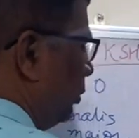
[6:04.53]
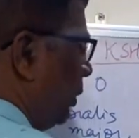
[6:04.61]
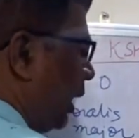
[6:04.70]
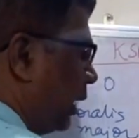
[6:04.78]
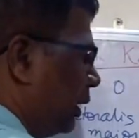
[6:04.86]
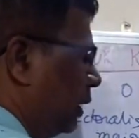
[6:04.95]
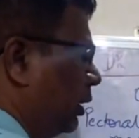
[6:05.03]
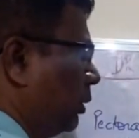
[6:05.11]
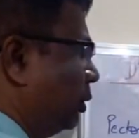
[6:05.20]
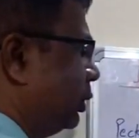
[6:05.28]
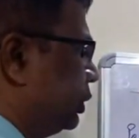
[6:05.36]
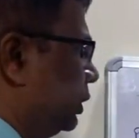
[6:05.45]
black color
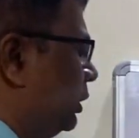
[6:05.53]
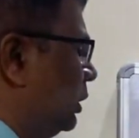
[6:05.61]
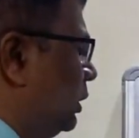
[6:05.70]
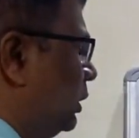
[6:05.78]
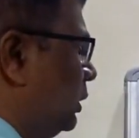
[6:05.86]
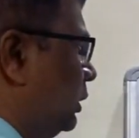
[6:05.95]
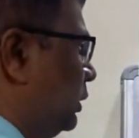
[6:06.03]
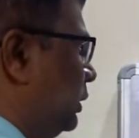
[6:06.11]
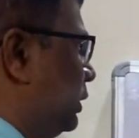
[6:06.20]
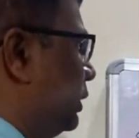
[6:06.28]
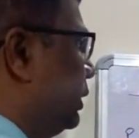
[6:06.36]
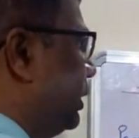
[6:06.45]
portion,
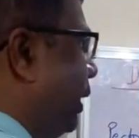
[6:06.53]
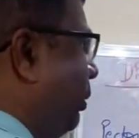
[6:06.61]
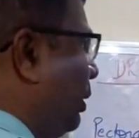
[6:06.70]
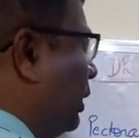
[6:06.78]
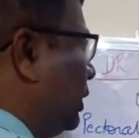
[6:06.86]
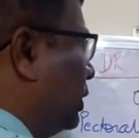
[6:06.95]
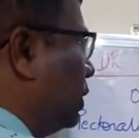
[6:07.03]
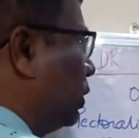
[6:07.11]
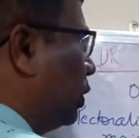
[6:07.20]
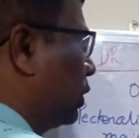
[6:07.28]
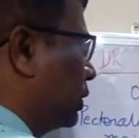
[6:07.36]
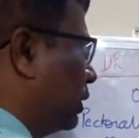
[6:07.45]
this is the rib and this is the
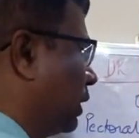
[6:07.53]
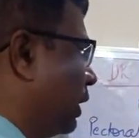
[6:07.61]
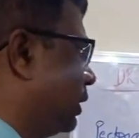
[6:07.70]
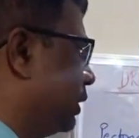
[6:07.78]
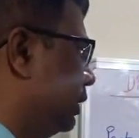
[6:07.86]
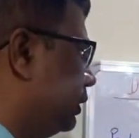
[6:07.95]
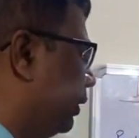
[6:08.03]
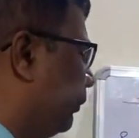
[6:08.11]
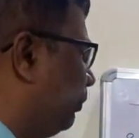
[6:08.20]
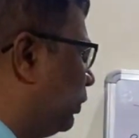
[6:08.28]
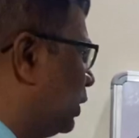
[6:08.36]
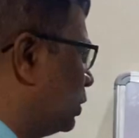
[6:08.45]
costal cartilage.
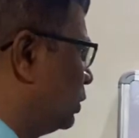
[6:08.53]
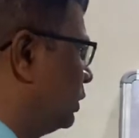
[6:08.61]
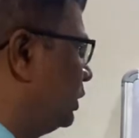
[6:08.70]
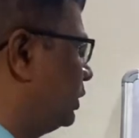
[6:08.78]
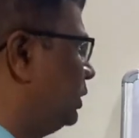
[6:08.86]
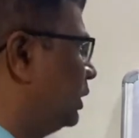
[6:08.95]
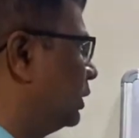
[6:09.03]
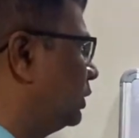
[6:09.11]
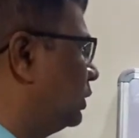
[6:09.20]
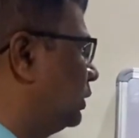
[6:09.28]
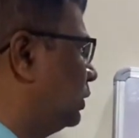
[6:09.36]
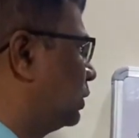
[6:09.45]
So this
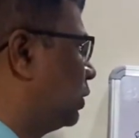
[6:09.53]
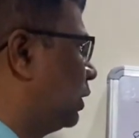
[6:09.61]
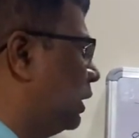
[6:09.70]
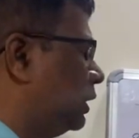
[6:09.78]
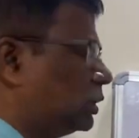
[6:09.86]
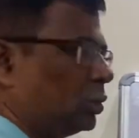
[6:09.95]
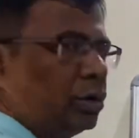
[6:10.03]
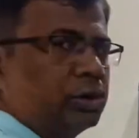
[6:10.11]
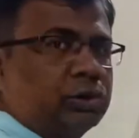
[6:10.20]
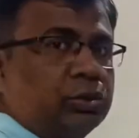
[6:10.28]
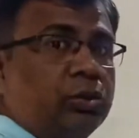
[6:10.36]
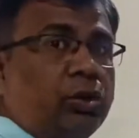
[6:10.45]
junction is called as
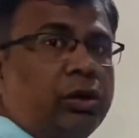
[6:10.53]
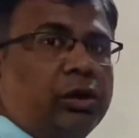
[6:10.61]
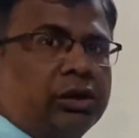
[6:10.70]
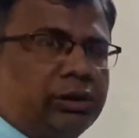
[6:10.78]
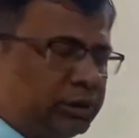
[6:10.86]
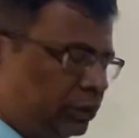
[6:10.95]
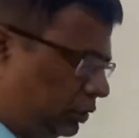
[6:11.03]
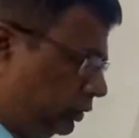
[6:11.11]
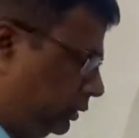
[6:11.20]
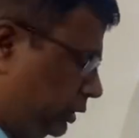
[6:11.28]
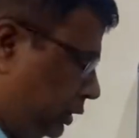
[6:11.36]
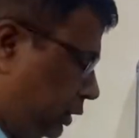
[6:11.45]
costochondral junction.
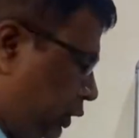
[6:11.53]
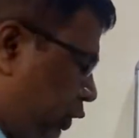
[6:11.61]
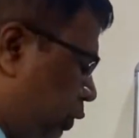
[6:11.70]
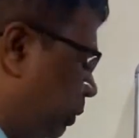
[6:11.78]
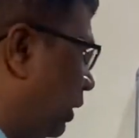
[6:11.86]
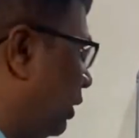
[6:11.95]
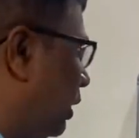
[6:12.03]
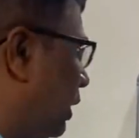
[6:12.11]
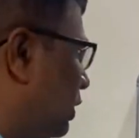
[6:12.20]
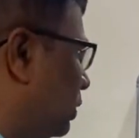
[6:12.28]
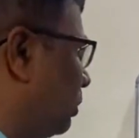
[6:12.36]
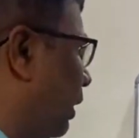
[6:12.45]
So
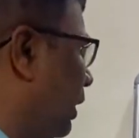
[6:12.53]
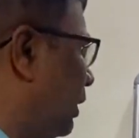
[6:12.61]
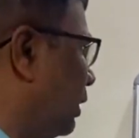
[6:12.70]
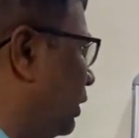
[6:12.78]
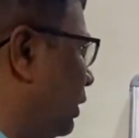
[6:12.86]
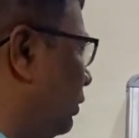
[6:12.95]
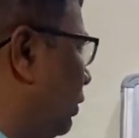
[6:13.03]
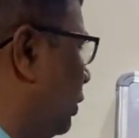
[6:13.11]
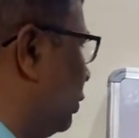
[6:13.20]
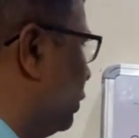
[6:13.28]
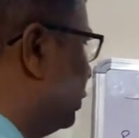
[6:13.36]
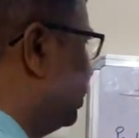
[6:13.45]
pectoralis minor
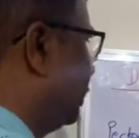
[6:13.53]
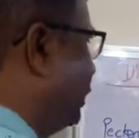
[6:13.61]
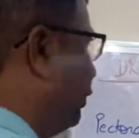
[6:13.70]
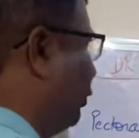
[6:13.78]
will originate